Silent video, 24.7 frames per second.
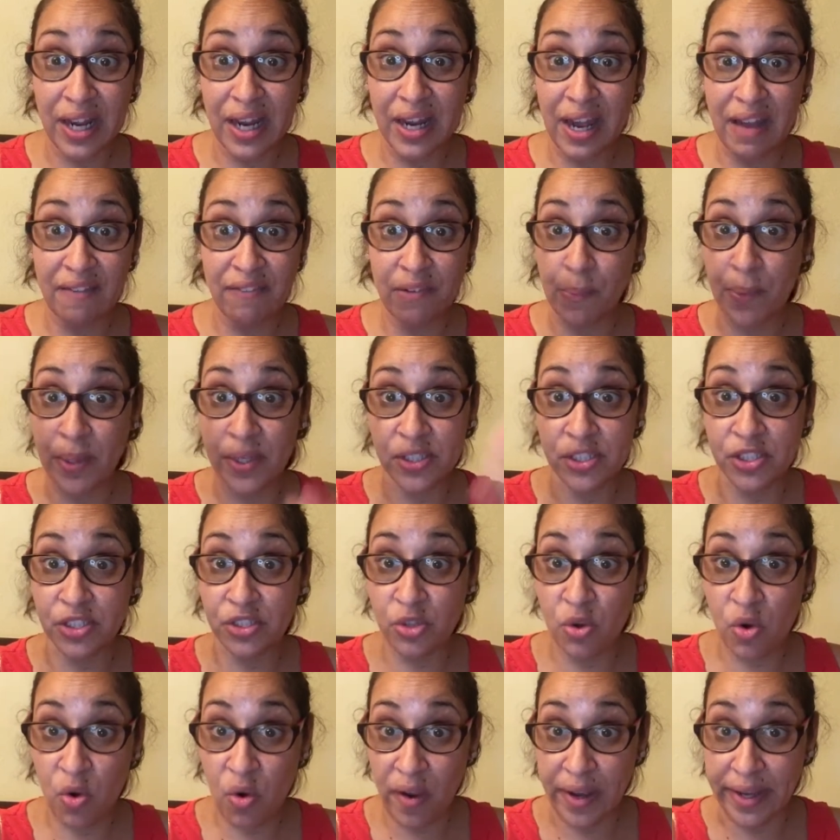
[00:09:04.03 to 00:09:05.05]
have a bunch of
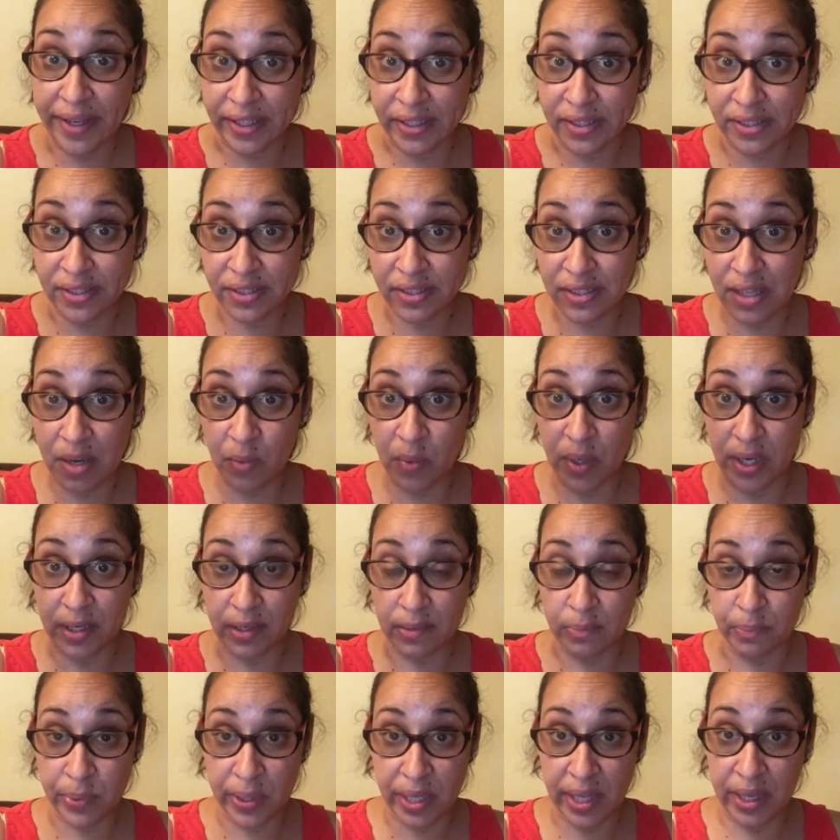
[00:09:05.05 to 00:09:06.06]
toys that we
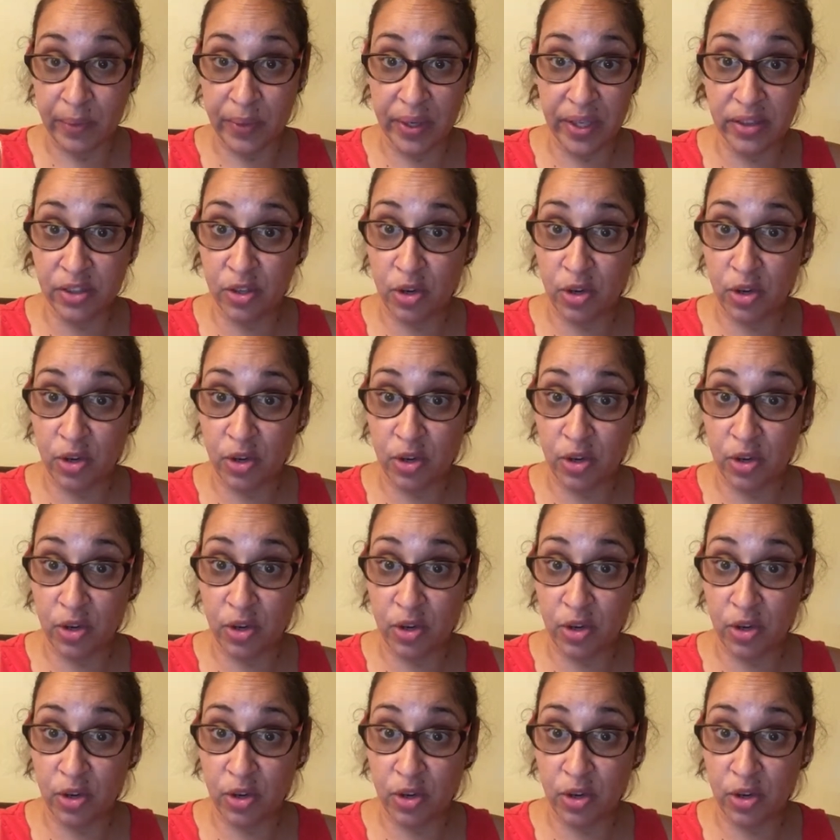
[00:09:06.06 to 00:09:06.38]
can play with